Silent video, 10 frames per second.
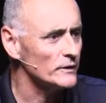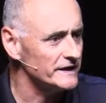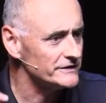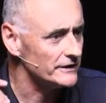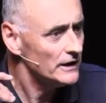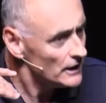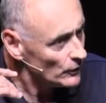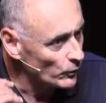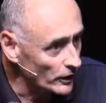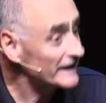We need to
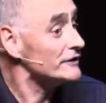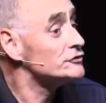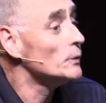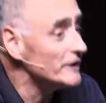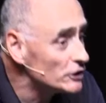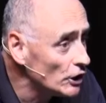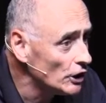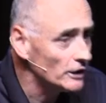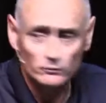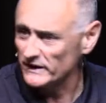work at doing good.